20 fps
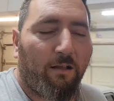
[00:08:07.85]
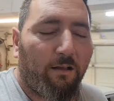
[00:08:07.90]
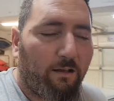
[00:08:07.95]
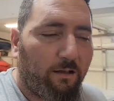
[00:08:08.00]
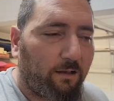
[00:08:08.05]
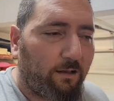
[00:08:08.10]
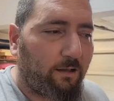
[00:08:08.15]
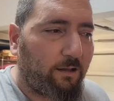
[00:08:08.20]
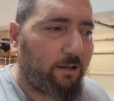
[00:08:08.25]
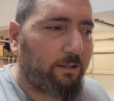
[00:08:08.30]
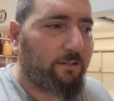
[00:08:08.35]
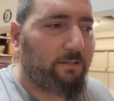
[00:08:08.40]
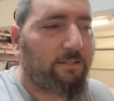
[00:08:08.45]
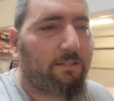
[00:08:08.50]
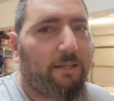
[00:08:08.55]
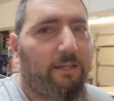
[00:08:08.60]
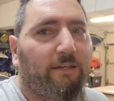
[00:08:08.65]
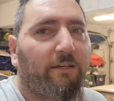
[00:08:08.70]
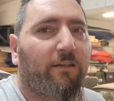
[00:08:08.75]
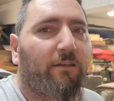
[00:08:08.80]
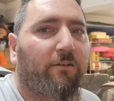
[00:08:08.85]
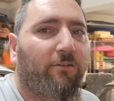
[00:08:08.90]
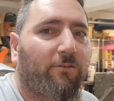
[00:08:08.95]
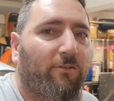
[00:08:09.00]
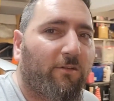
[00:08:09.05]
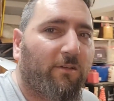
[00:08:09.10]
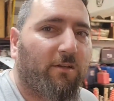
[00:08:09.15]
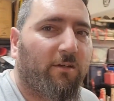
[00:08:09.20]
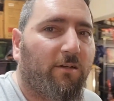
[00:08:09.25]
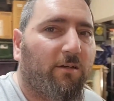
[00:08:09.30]
On a side
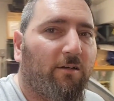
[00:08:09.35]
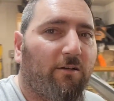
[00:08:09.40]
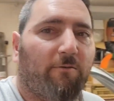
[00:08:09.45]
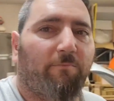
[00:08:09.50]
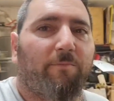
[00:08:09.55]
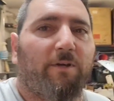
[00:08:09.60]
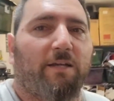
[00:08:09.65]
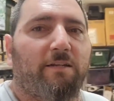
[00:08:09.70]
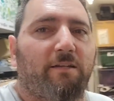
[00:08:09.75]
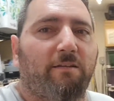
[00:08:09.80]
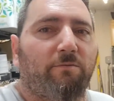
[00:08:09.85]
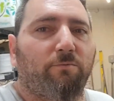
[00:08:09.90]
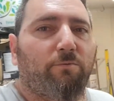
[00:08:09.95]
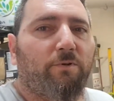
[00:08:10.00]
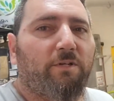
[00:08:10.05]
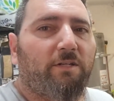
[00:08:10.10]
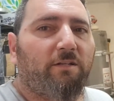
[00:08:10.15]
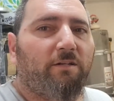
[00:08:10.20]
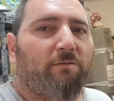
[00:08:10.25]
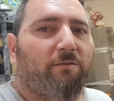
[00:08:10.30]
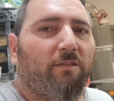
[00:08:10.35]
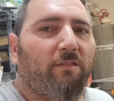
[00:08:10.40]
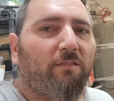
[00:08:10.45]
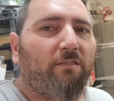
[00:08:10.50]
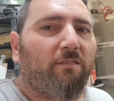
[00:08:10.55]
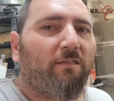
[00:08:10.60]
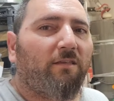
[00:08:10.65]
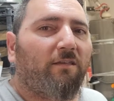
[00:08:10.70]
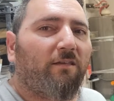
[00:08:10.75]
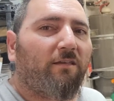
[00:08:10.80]
note, I did win
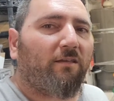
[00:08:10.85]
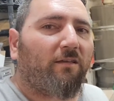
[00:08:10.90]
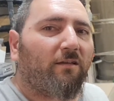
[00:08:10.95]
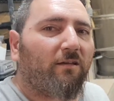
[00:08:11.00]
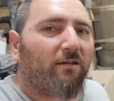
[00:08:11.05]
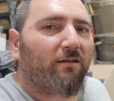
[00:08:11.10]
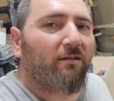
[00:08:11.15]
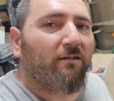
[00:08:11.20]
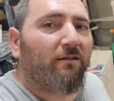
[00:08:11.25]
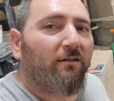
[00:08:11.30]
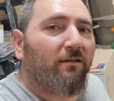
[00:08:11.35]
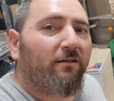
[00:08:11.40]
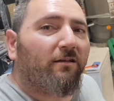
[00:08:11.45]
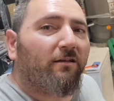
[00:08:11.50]
the